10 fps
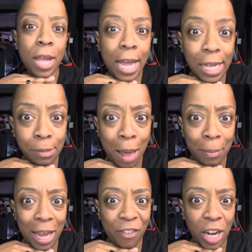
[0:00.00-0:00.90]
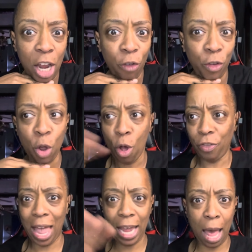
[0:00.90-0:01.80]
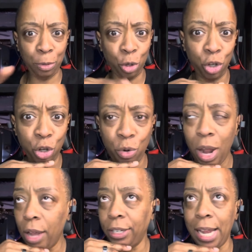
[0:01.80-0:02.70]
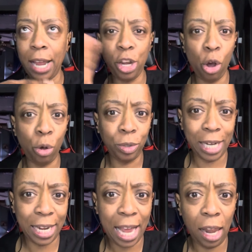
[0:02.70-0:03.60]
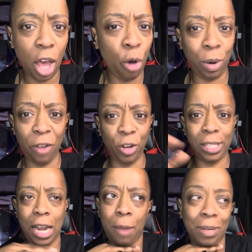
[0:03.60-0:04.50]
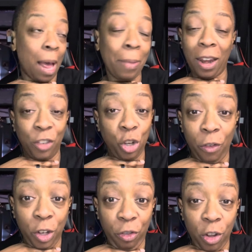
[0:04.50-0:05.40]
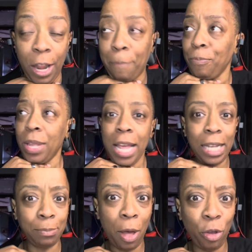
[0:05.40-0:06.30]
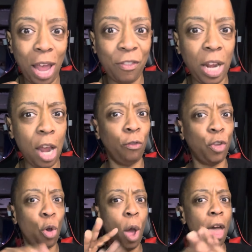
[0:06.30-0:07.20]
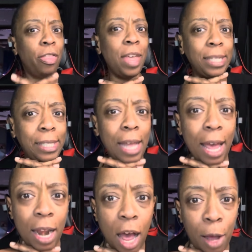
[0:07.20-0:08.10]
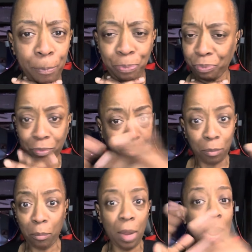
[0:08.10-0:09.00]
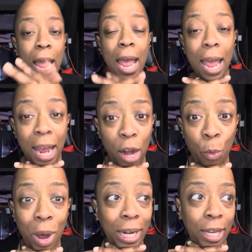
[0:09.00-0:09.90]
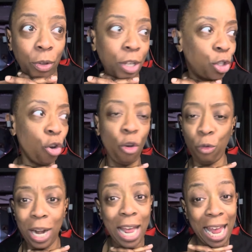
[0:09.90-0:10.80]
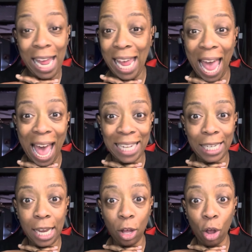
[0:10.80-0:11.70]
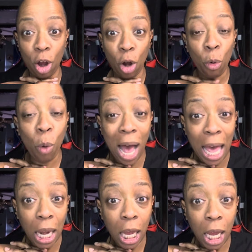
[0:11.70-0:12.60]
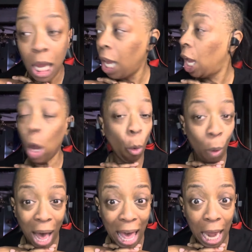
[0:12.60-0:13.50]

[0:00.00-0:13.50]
His mama gave an interview. That captured dude, Daniel Daniello, whatever his name is. I'm not even sure of his full name. His mother gave an interview that said he didn't want to kill his girlfriend. He had to kill her. What? What?